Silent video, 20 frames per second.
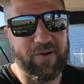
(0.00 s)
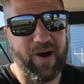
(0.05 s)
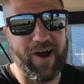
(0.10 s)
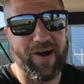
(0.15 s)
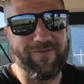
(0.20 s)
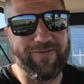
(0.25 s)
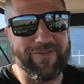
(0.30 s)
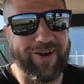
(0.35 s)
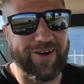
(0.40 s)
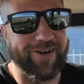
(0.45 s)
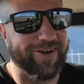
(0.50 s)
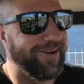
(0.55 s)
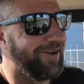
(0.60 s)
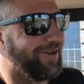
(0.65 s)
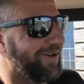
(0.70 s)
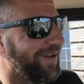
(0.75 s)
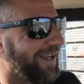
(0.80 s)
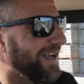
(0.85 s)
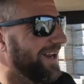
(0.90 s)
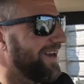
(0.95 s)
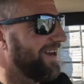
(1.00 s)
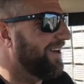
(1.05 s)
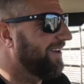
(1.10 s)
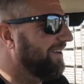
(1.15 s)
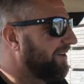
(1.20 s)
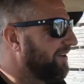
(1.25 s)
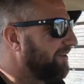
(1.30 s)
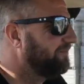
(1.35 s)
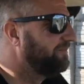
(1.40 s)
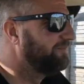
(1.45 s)
know what I forgot to do again, didn't
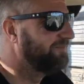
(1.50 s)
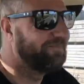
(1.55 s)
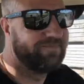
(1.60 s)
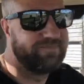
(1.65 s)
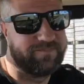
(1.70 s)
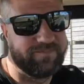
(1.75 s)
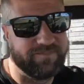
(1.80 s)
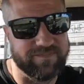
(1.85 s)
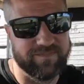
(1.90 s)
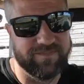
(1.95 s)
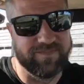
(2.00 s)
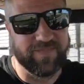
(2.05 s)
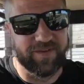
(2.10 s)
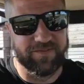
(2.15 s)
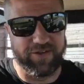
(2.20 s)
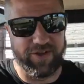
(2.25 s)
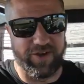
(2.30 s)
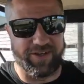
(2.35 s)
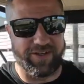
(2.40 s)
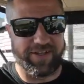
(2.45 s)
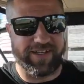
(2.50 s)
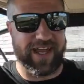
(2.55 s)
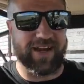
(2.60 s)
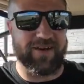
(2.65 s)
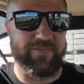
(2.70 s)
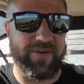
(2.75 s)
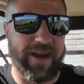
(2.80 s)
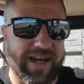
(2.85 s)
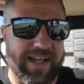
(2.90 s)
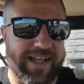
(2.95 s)
you? Got to take
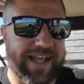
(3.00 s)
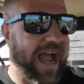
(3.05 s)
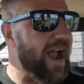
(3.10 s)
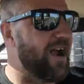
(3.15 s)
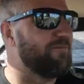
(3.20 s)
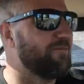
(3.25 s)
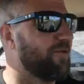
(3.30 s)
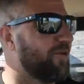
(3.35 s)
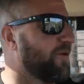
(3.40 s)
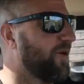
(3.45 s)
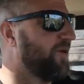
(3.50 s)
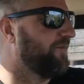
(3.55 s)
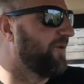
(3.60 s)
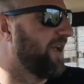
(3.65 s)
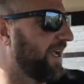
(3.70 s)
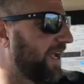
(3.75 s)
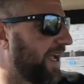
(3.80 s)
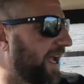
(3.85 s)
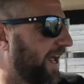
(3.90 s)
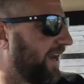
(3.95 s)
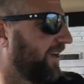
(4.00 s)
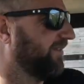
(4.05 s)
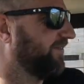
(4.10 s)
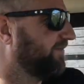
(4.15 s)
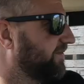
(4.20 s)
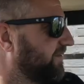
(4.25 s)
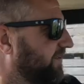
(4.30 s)
the bloody camera with me again.